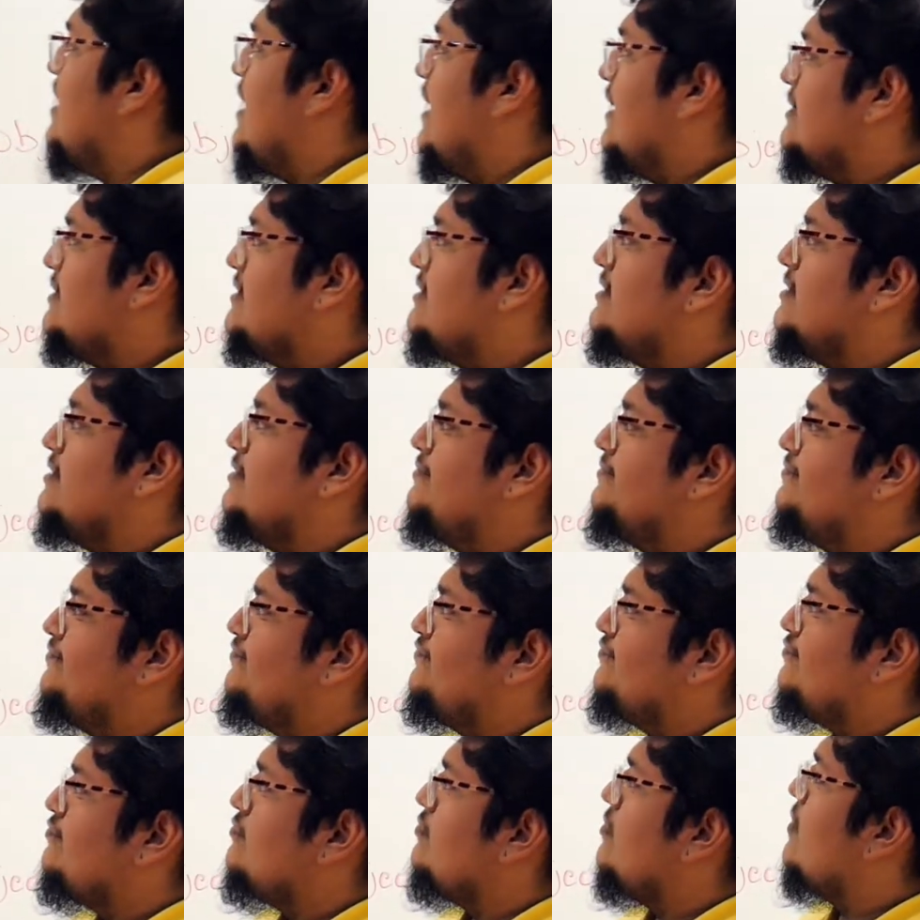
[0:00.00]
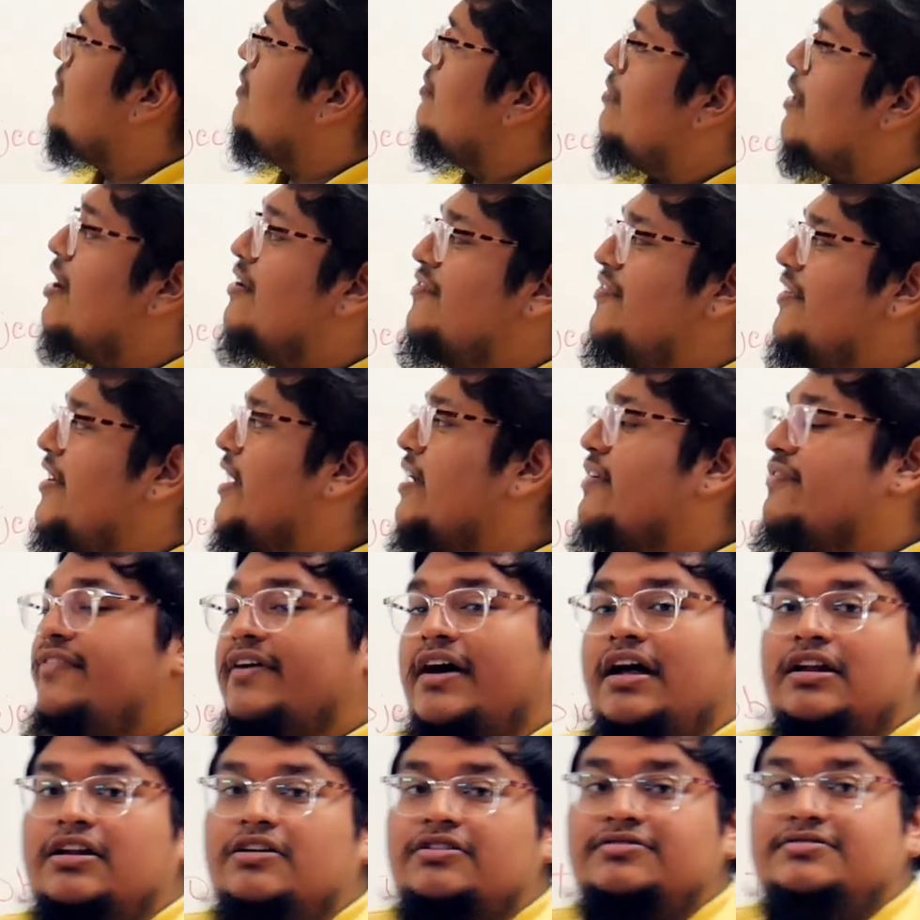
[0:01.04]
test. Perfect. It
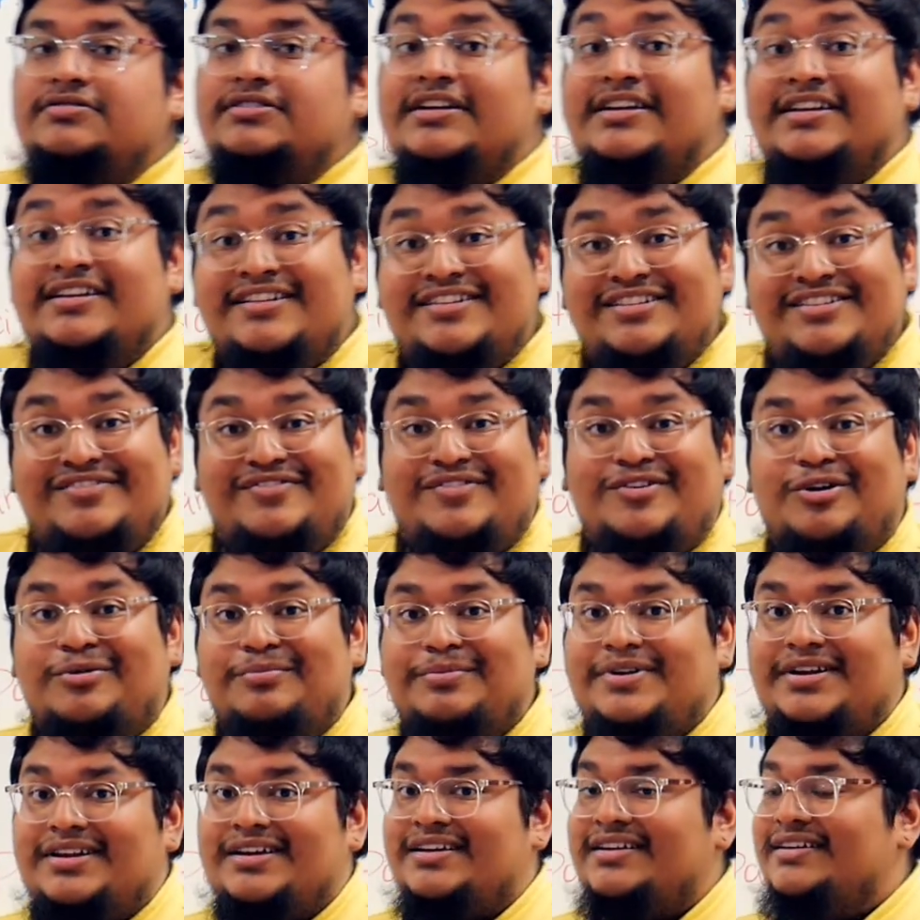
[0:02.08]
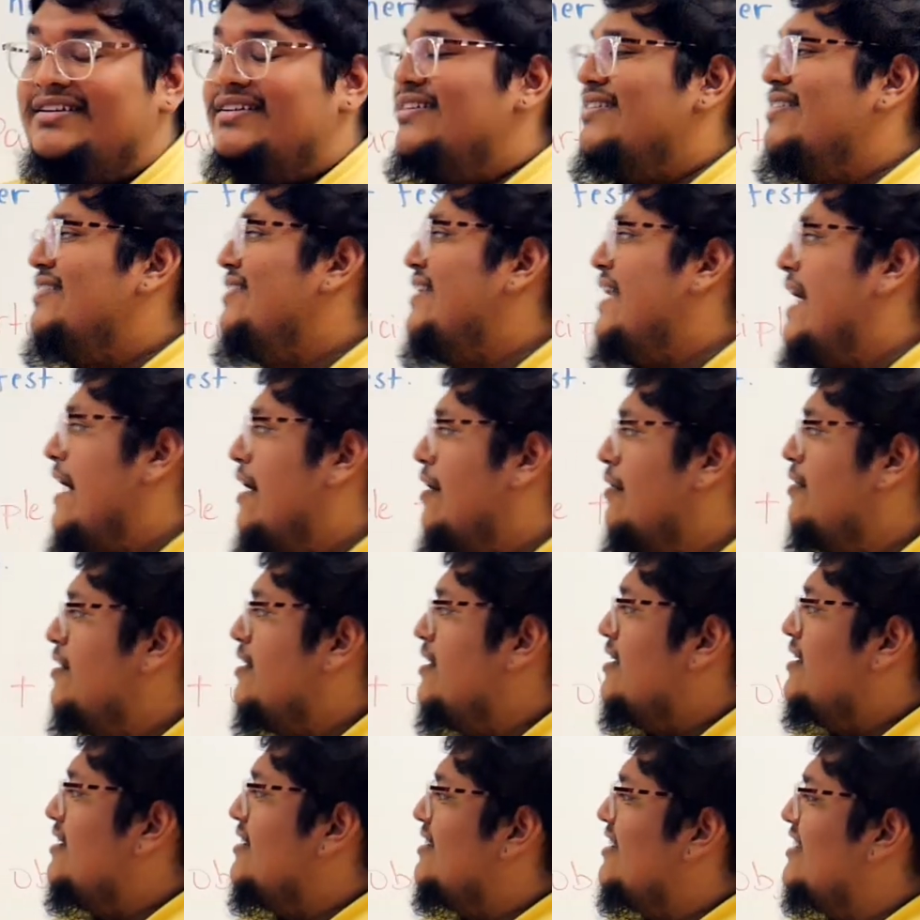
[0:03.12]
follows the formula. Now,
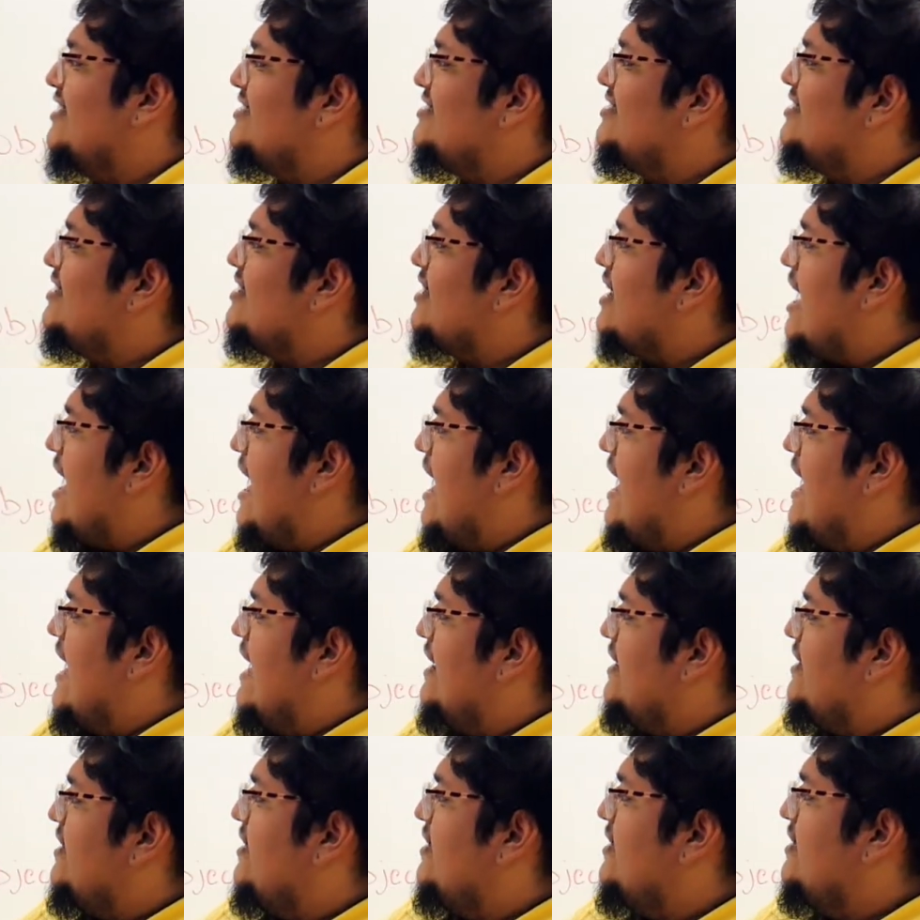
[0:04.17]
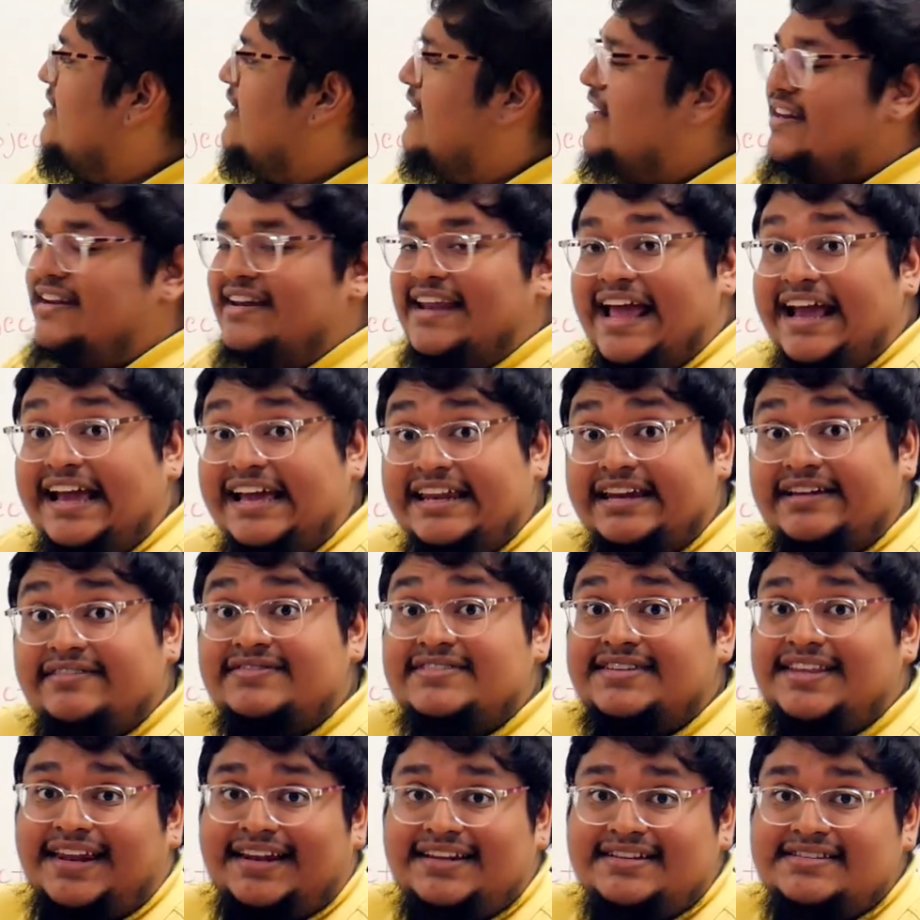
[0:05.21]
let's look at negative
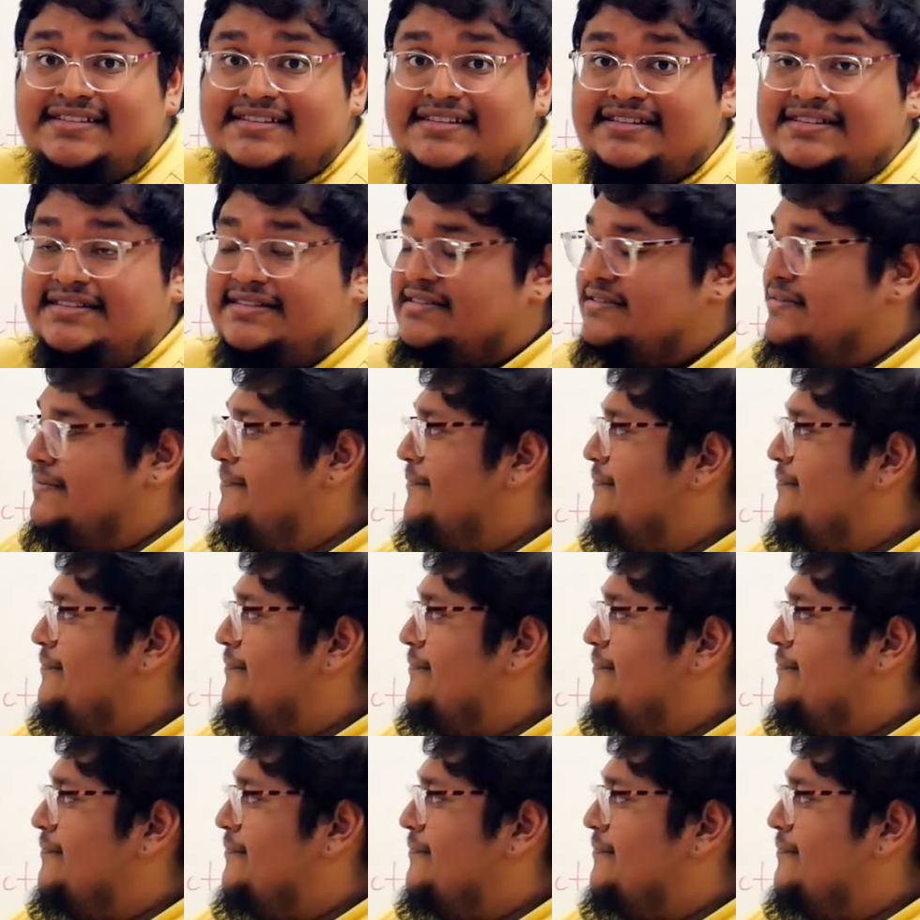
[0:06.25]
sentences.